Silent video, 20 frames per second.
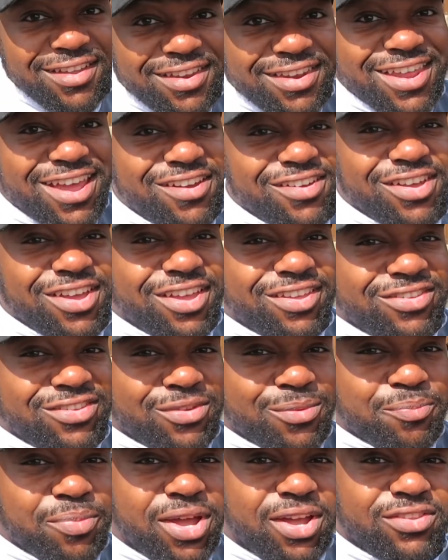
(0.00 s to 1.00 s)
Now
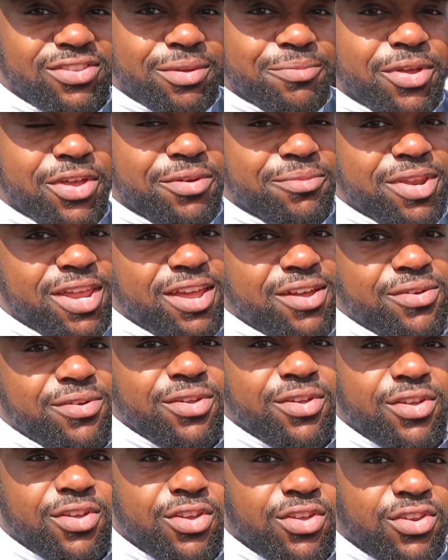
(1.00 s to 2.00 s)
guys, parked up home now,
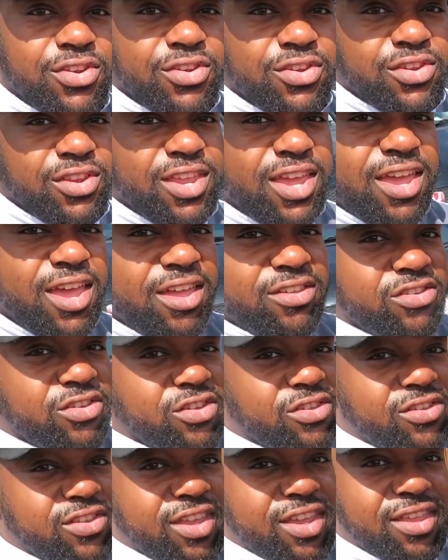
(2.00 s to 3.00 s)
and yeah, as you
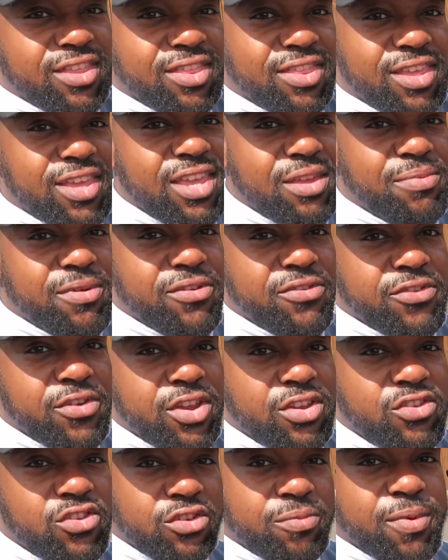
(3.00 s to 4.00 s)
can see, the
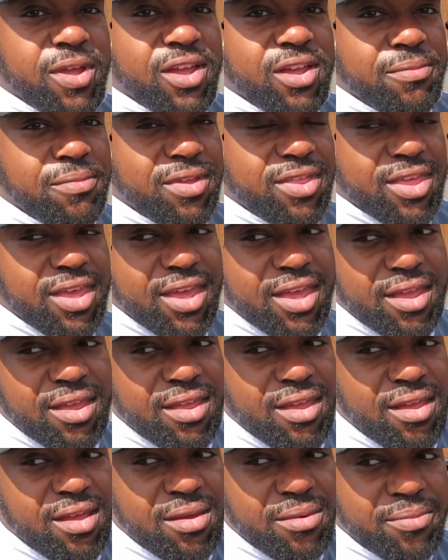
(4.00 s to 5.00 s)
EP3 just behind me there,
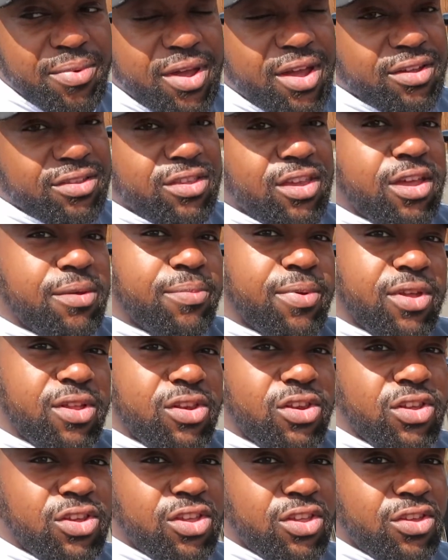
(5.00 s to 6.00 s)
parked up,
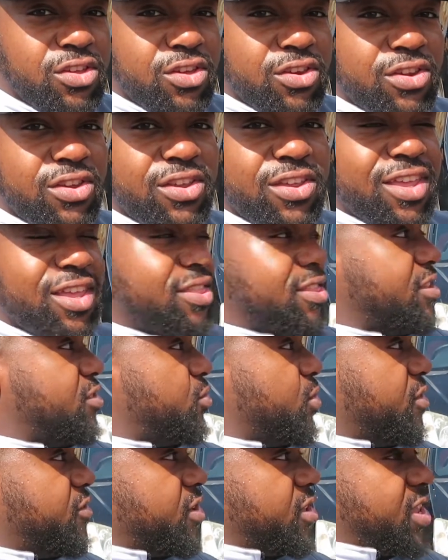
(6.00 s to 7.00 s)
looking good in
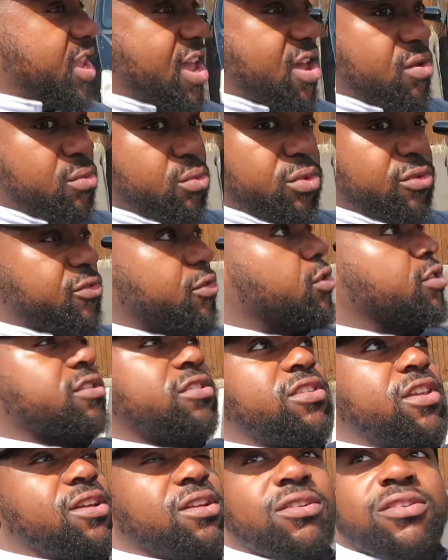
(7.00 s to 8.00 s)
this weather. Now we've got the
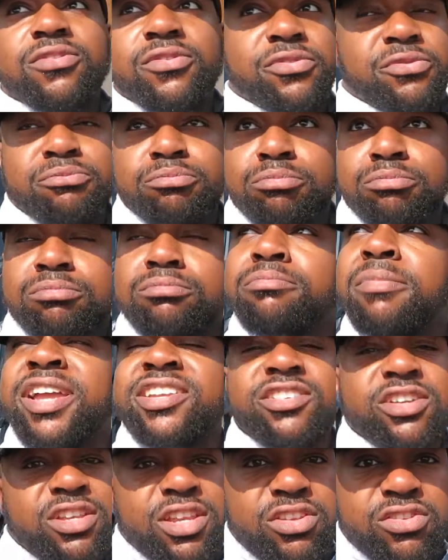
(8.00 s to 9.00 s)
sun
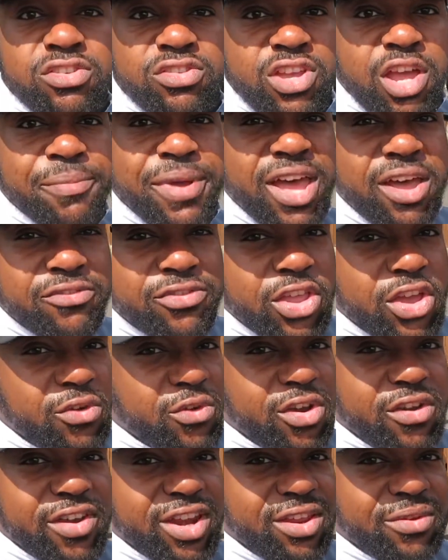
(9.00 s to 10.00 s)
magically just come out of
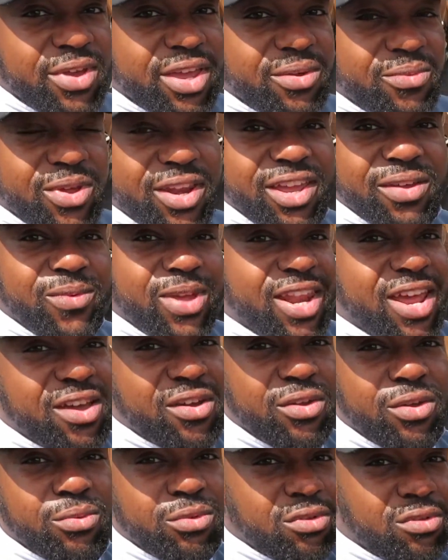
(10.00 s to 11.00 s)
nowhere anyway. When I went
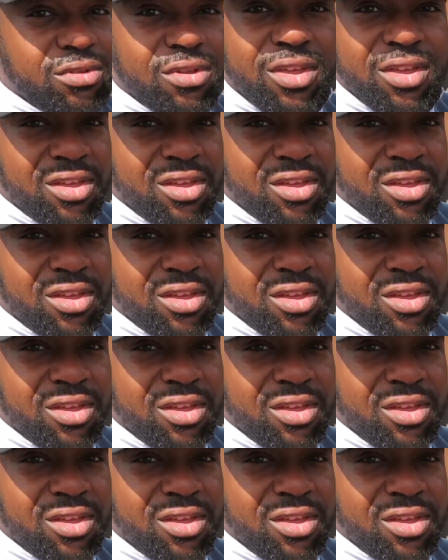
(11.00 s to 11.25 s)
out it was